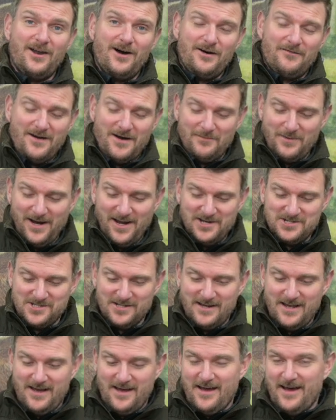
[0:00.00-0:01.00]
a lot of
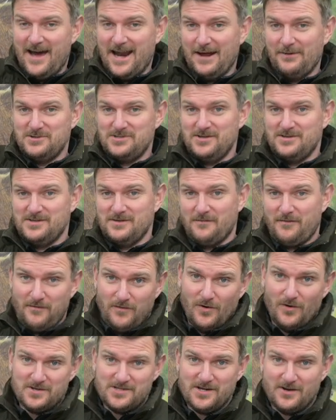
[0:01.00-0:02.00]
ammunition, and I was using
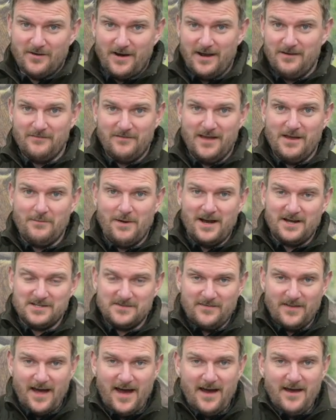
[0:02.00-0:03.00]
40-grain
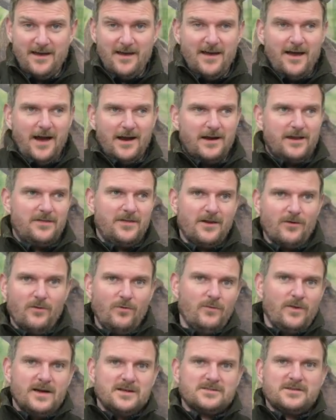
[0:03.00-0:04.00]
VMAX for that. And you think,
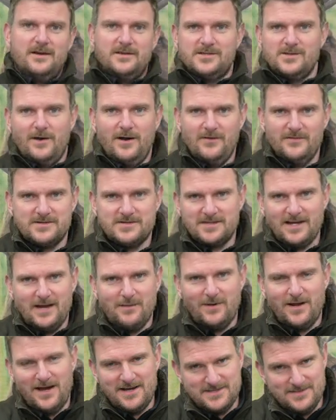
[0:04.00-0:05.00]
oh, that's going to
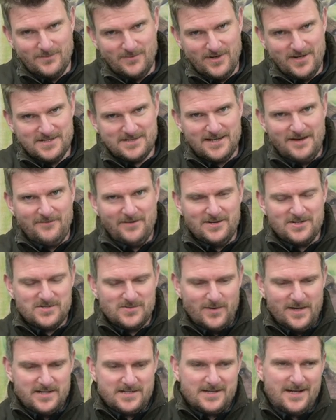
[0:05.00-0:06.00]
overstabilise and run in 7-inch
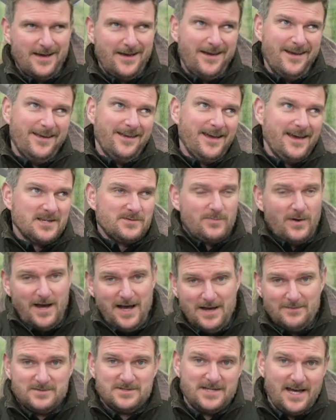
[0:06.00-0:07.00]
twist. Yes,
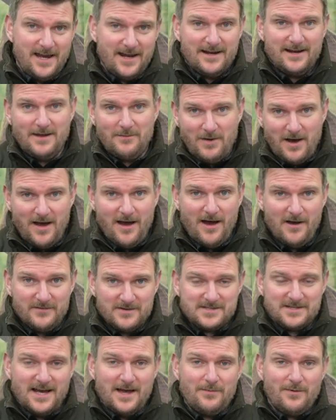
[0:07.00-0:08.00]
perhaps technically it might
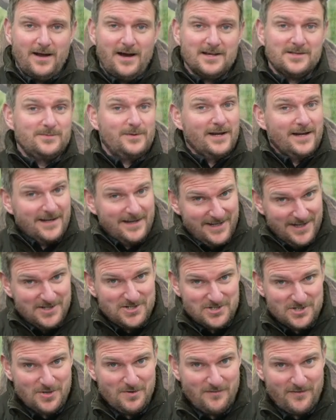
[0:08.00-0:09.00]
overstabilise, but it did
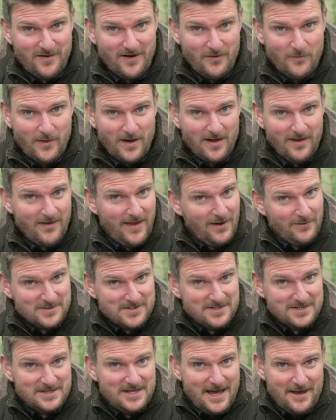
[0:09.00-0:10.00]
shoot very well, and that
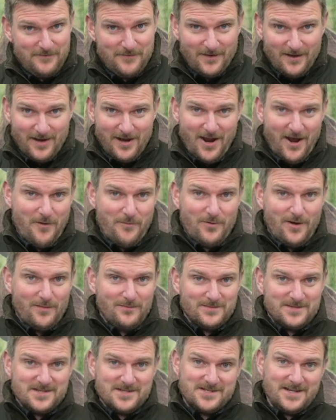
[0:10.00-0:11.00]
was definitely no
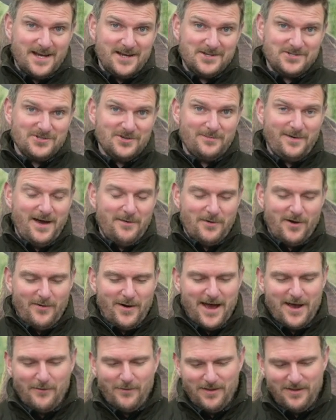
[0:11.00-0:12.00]
problem to stay
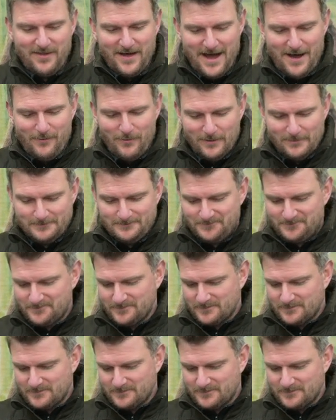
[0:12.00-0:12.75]
sub-MOA with that one.